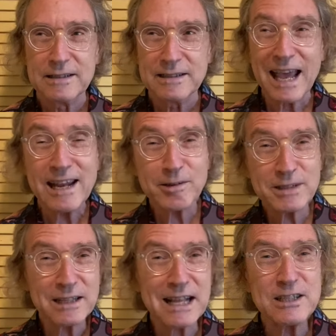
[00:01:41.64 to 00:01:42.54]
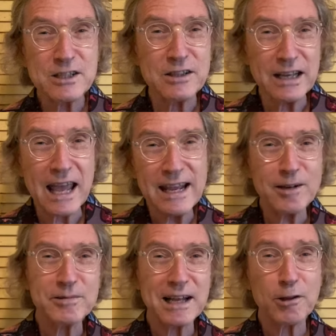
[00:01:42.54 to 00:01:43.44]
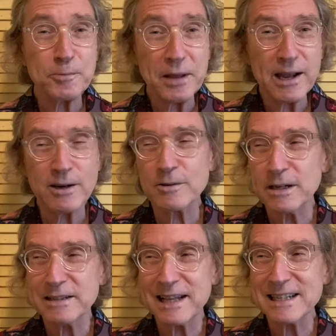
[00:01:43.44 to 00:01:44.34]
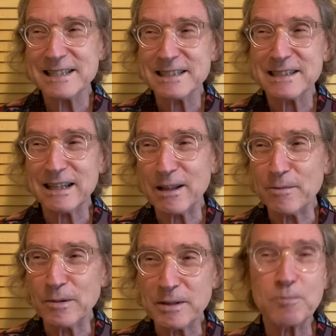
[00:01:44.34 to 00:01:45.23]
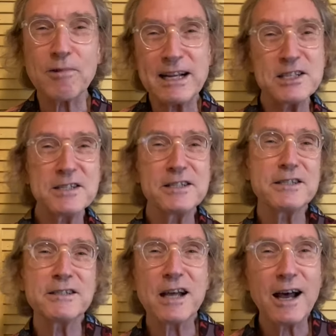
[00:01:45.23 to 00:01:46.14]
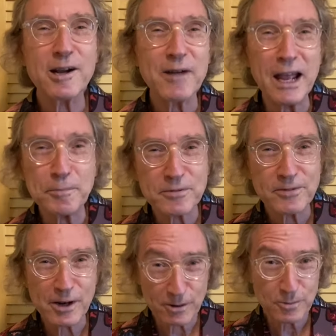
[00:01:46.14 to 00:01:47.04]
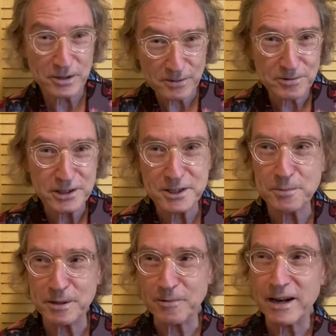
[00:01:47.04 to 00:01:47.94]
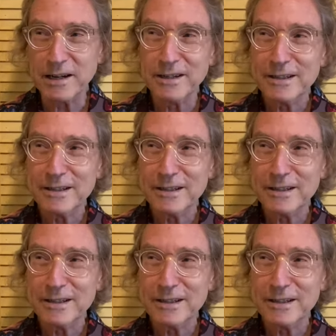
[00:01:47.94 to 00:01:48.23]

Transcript: $800 pair, that's the price of this entire amplifier with the free shipping, right?